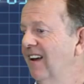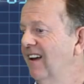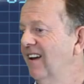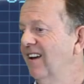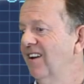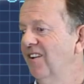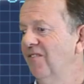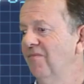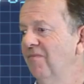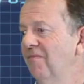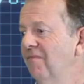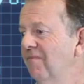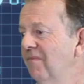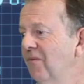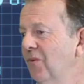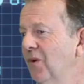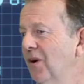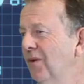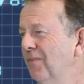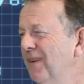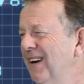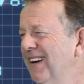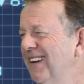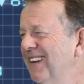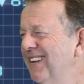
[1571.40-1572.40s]

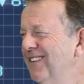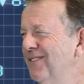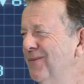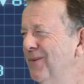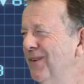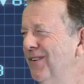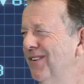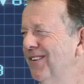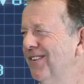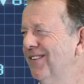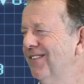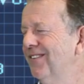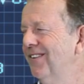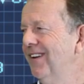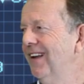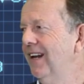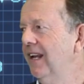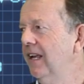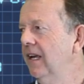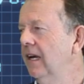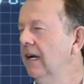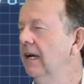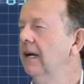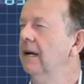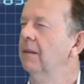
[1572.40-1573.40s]
Well, my kids were not
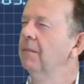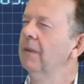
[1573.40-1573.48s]
really.